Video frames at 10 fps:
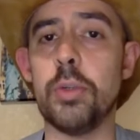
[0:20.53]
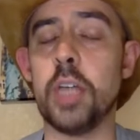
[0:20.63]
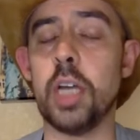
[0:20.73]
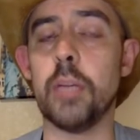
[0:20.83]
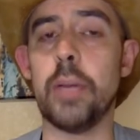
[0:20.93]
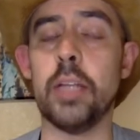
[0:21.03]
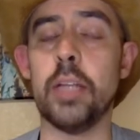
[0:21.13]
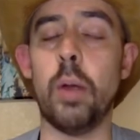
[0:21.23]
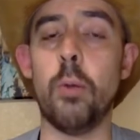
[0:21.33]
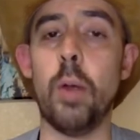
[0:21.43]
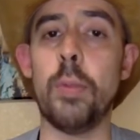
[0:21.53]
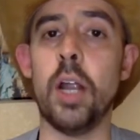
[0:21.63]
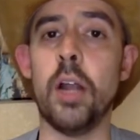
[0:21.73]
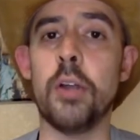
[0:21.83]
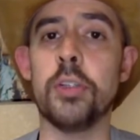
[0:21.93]
talk about in my
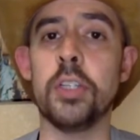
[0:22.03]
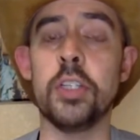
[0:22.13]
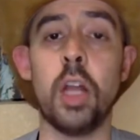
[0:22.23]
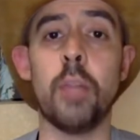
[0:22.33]
webinars is all